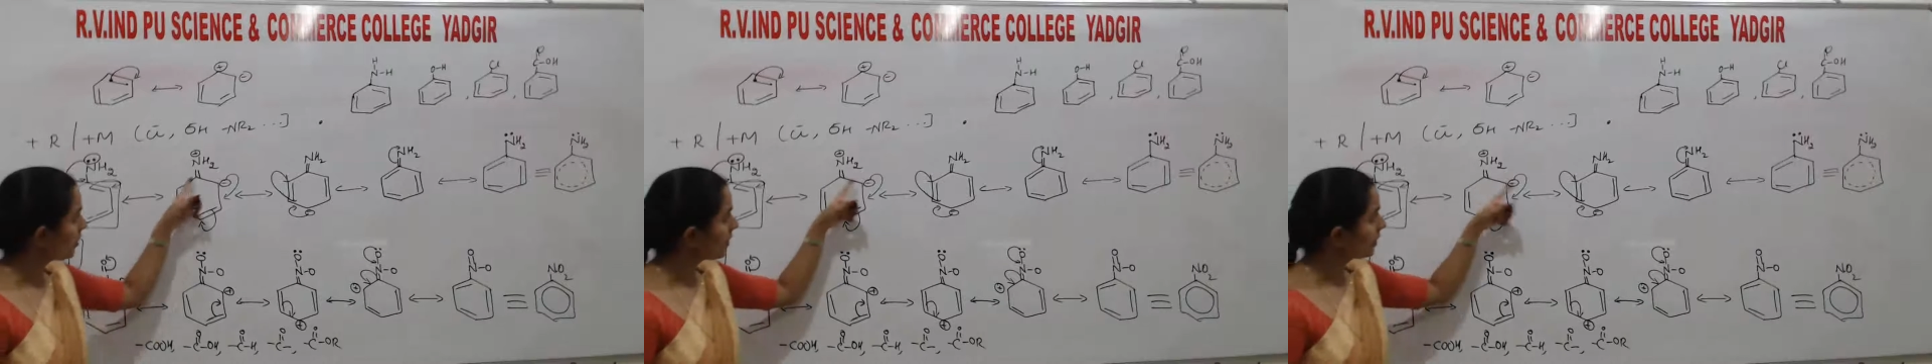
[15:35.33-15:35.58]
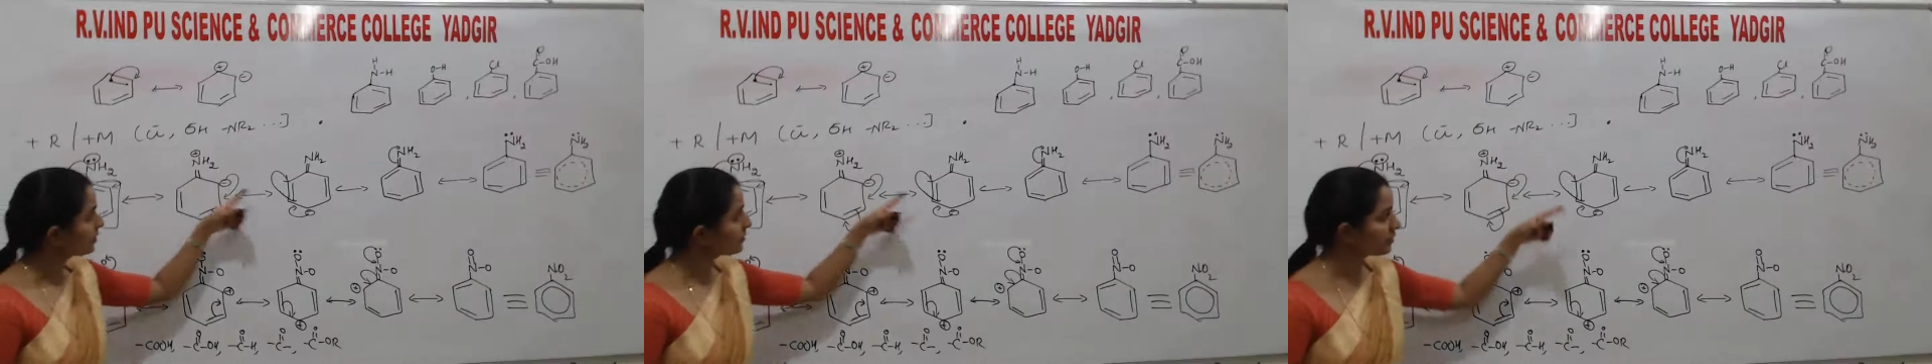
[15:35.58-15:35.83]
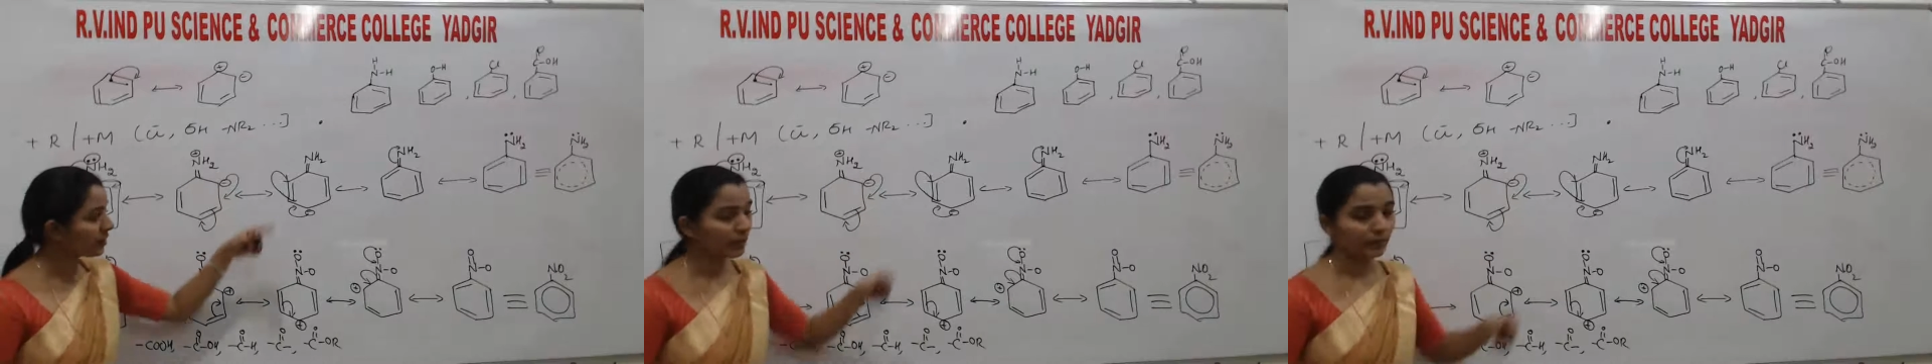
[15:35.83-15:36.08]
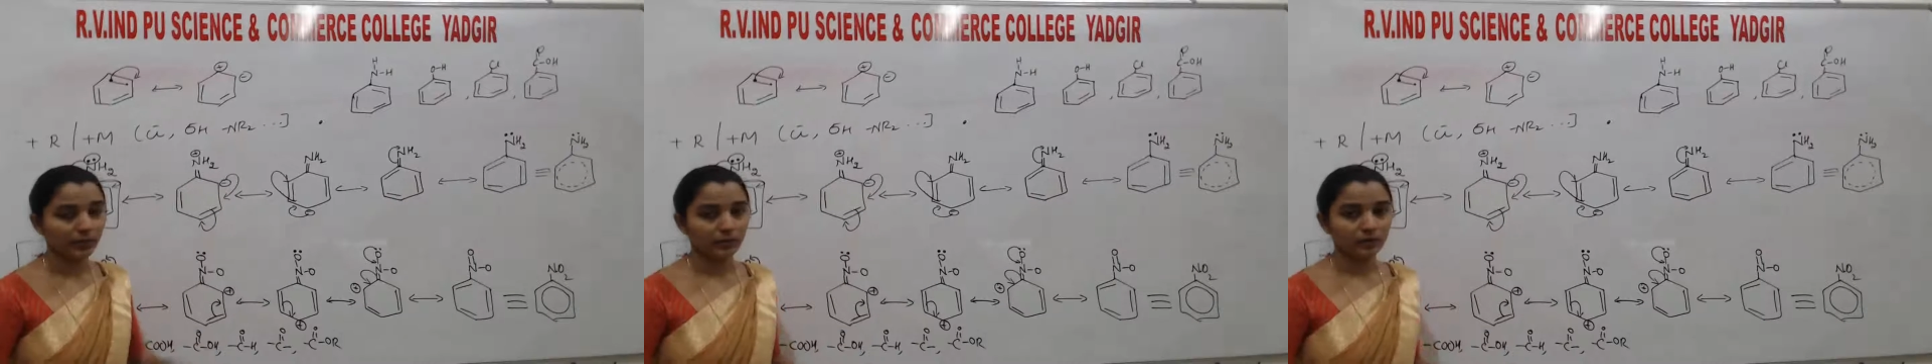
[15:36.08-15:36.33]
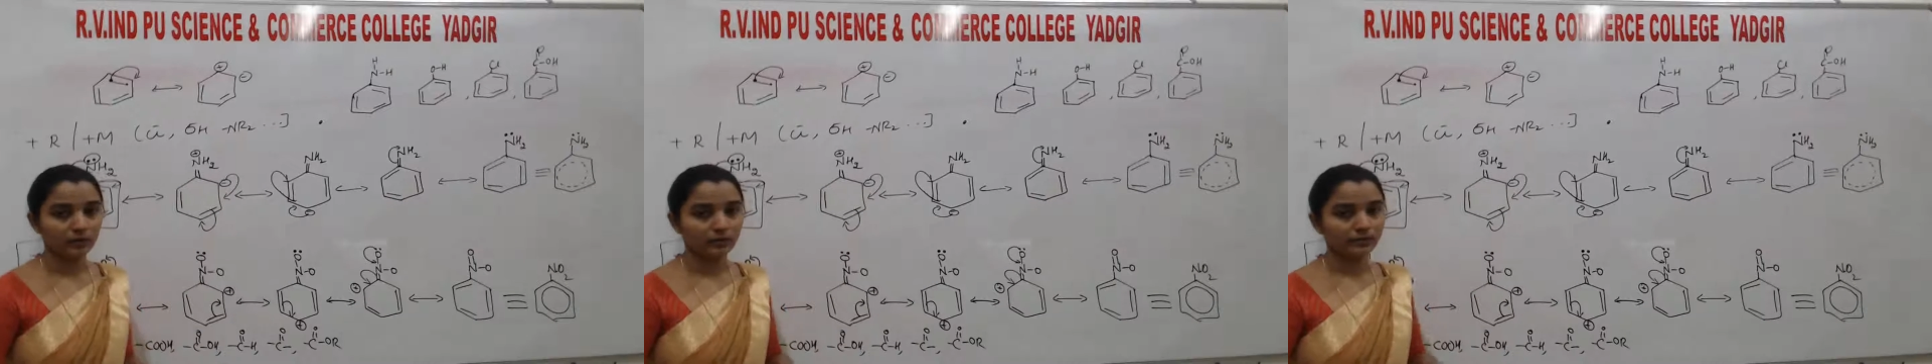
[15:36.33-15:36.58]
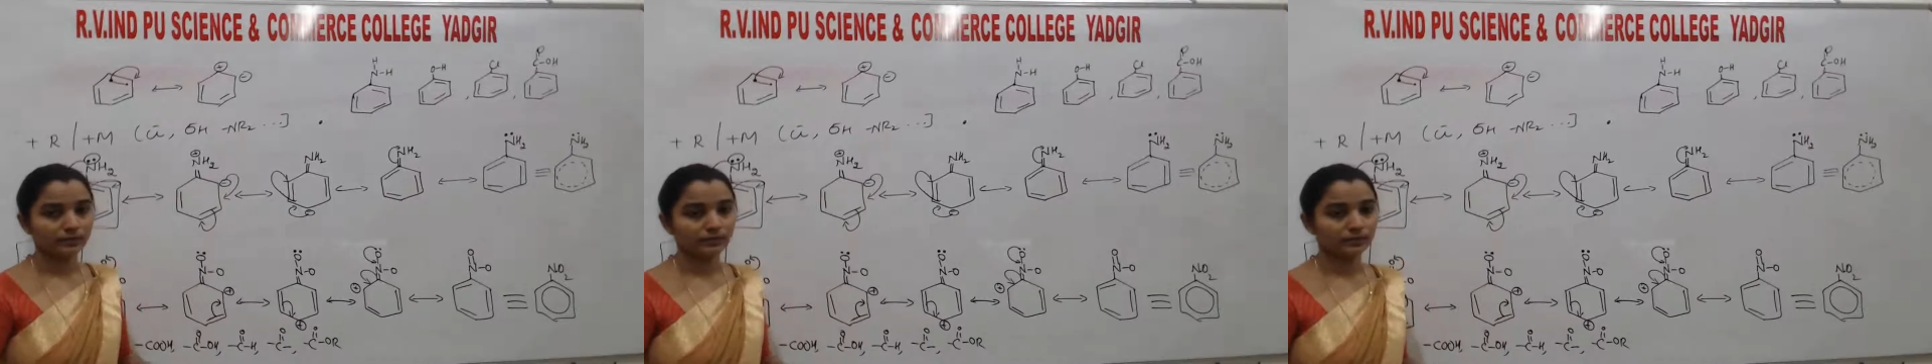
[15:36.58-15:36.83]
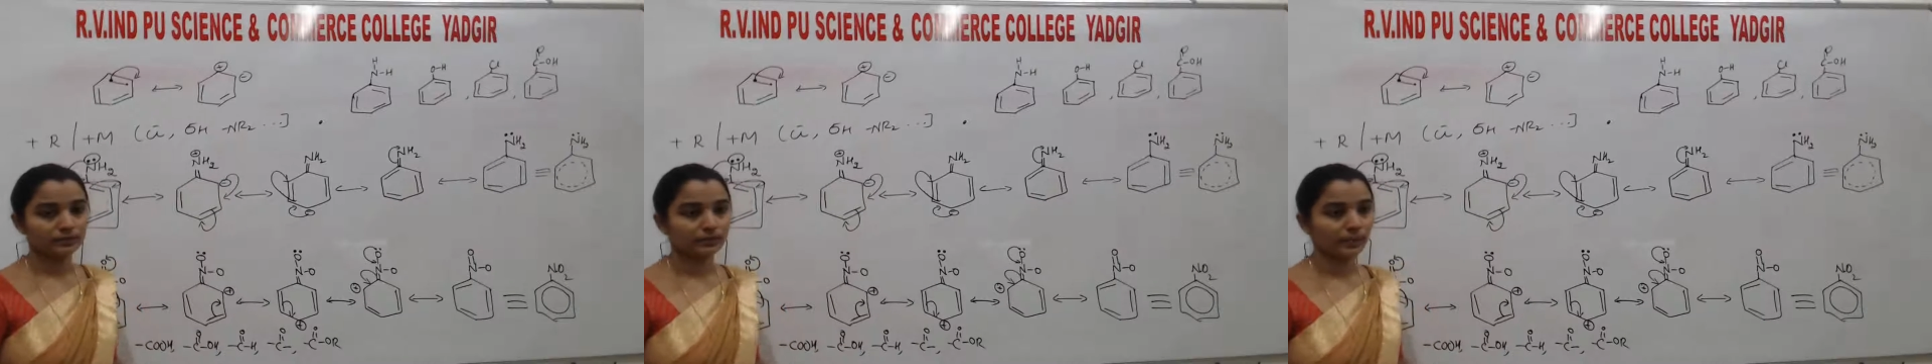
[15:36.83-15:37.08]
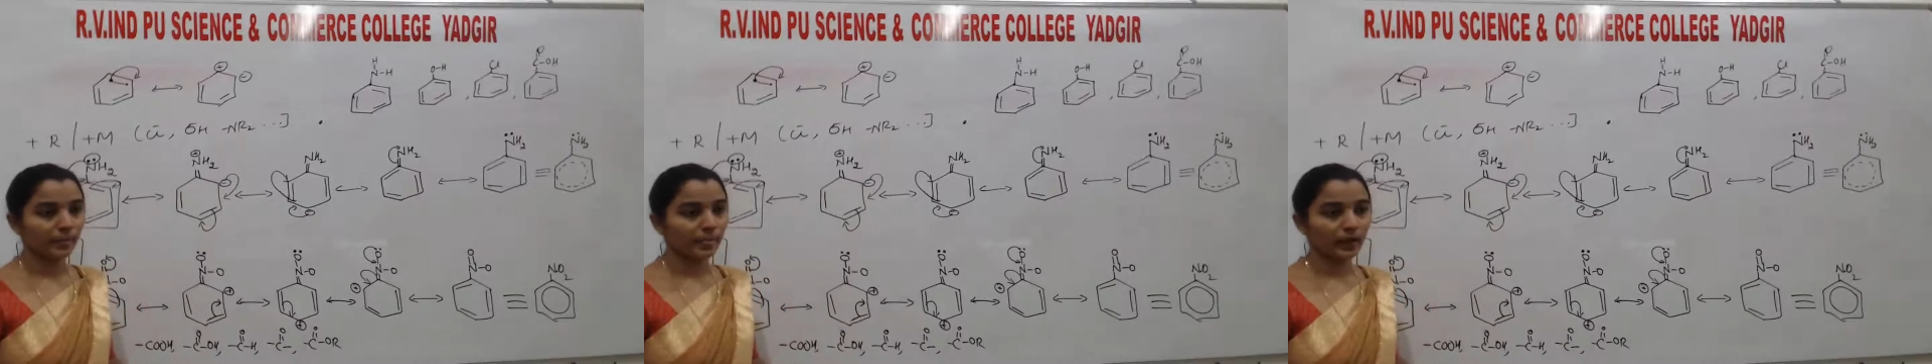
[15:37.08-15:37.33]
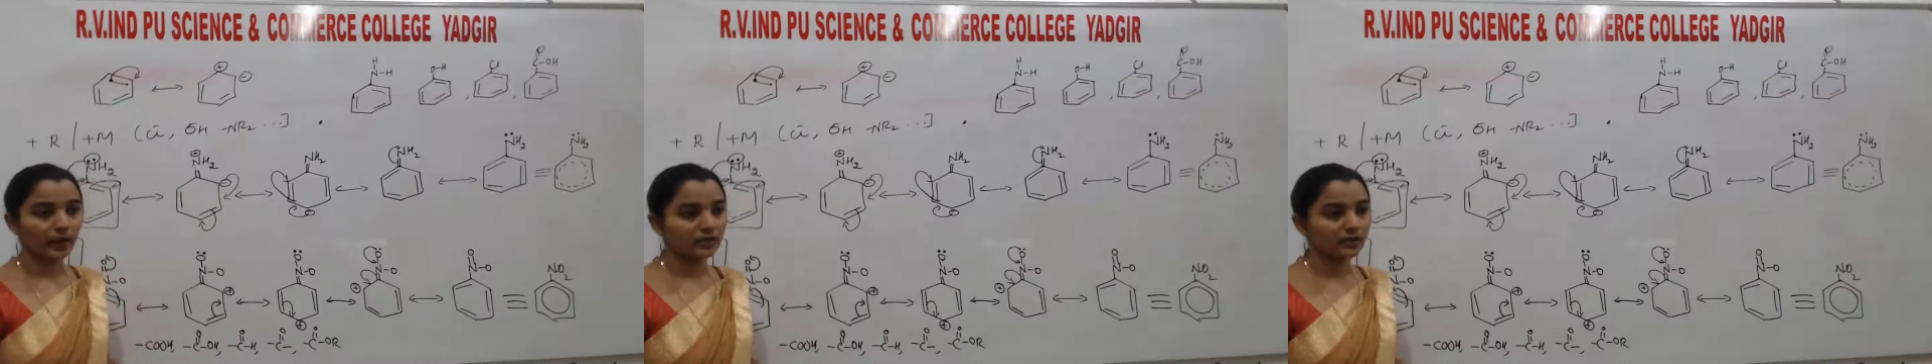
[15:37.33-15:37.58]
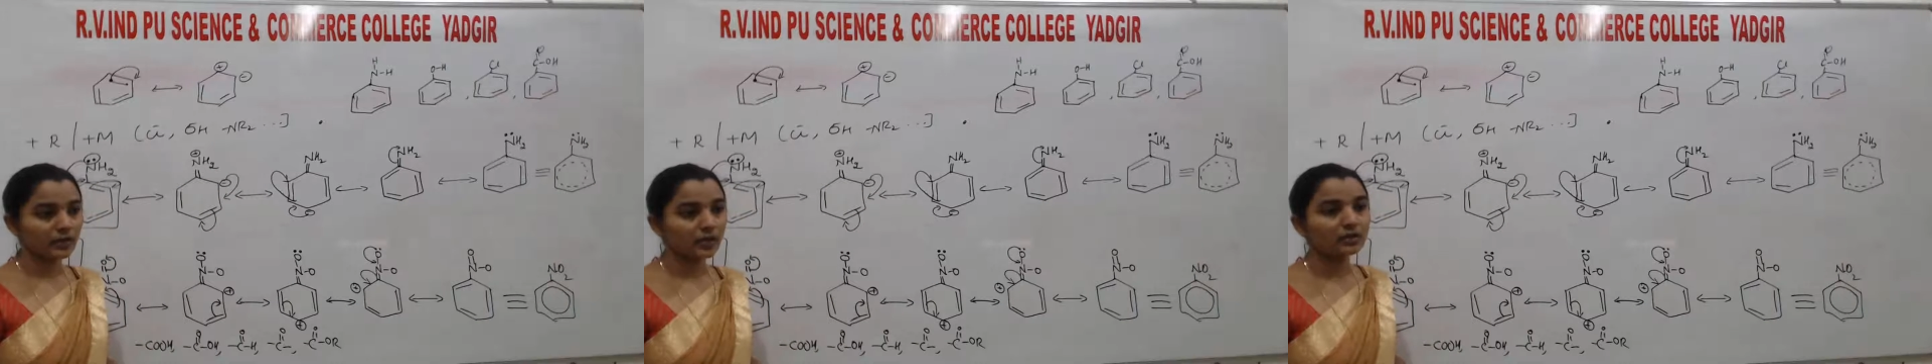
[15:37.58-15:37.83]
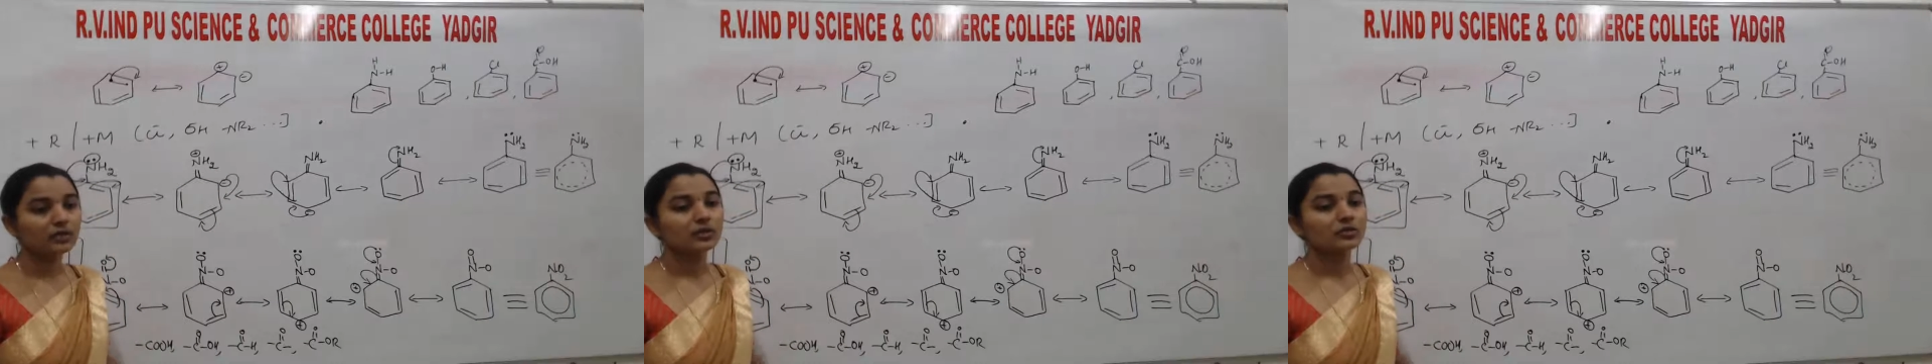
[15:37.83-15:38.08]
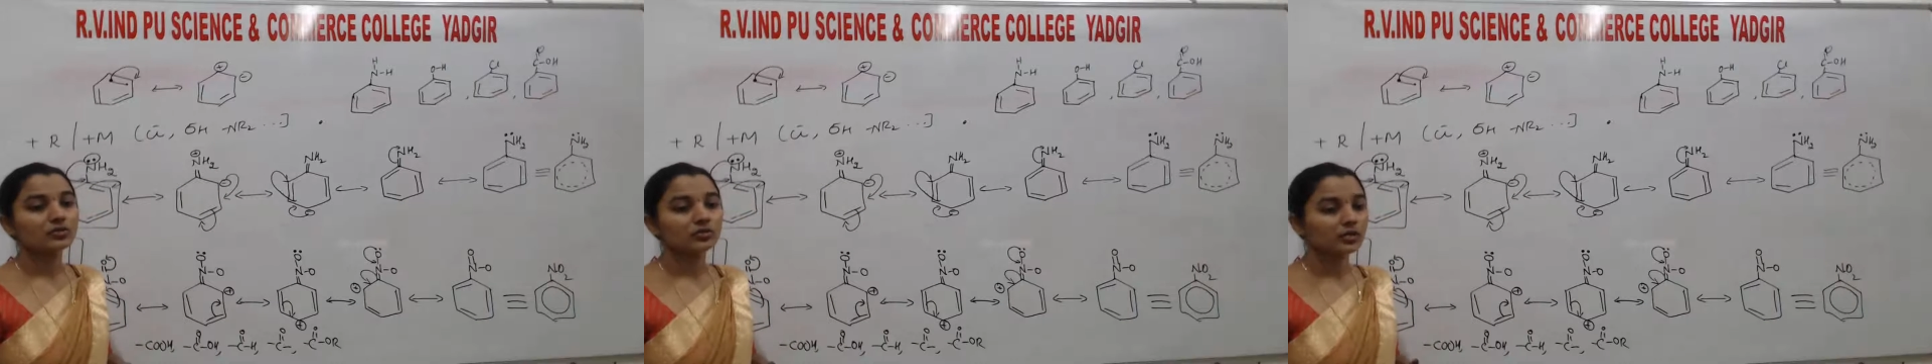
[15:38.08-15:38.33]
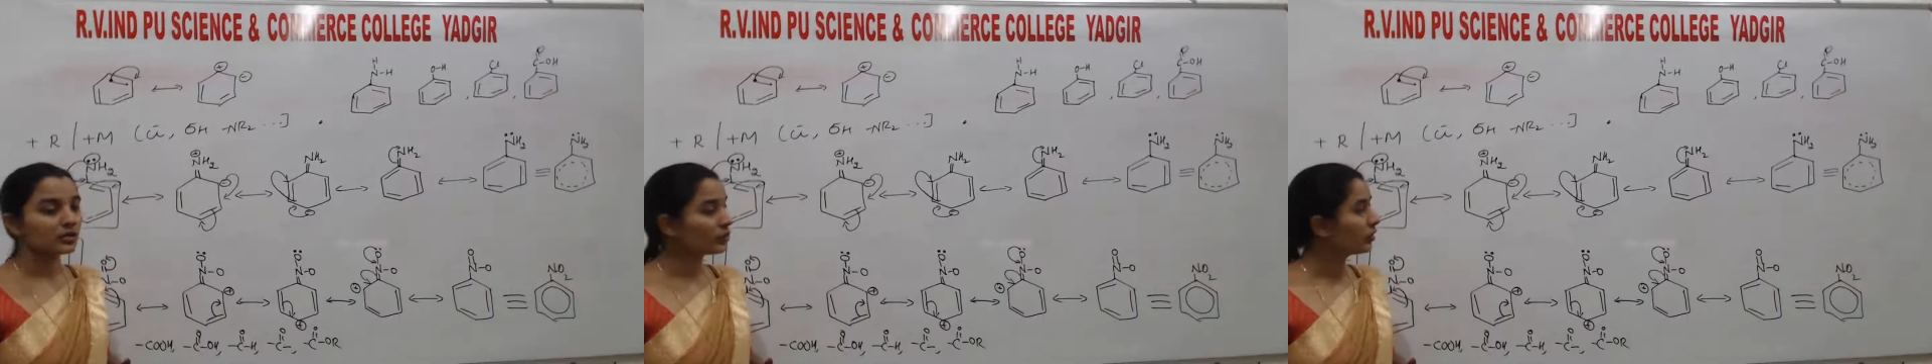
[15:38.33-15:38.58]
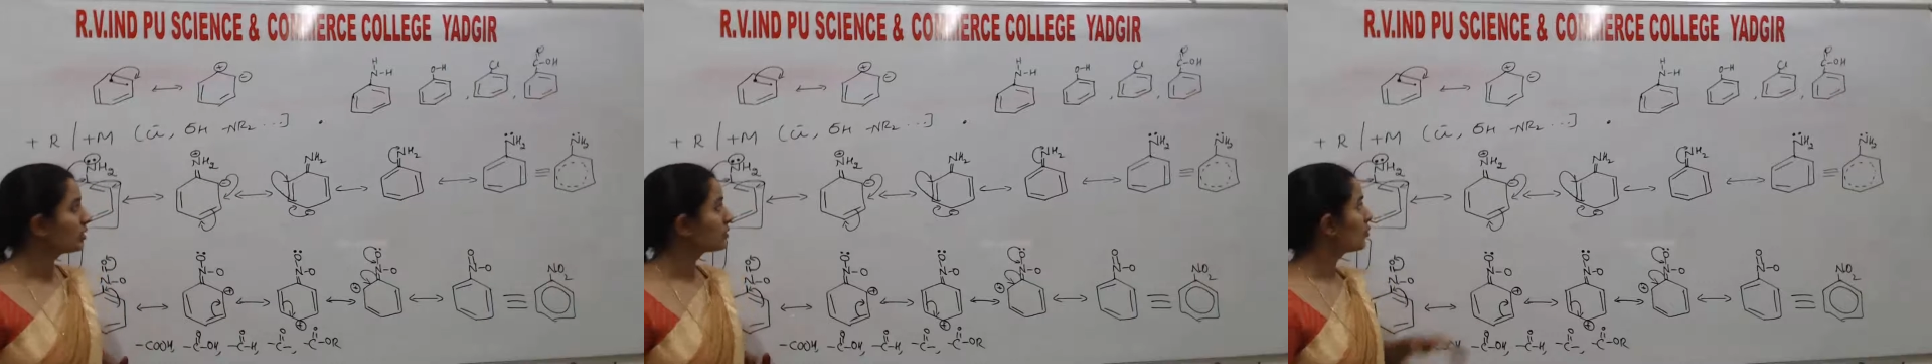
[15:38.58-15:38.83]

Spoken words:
unstable. Understand? So this one is